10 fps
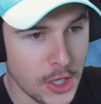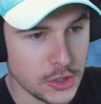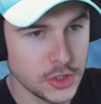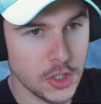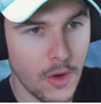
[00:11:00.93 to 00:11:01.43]

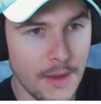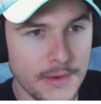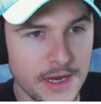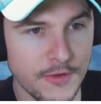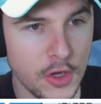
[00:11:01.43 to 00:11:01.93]
So I'm
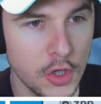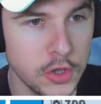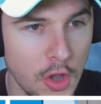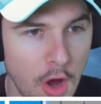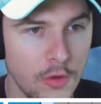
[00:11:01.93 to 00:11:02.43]
not even
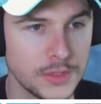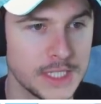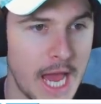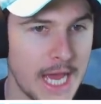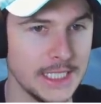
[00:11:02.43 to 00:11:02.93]
close,
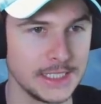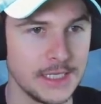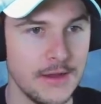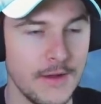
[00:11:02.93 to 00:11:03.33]
guys.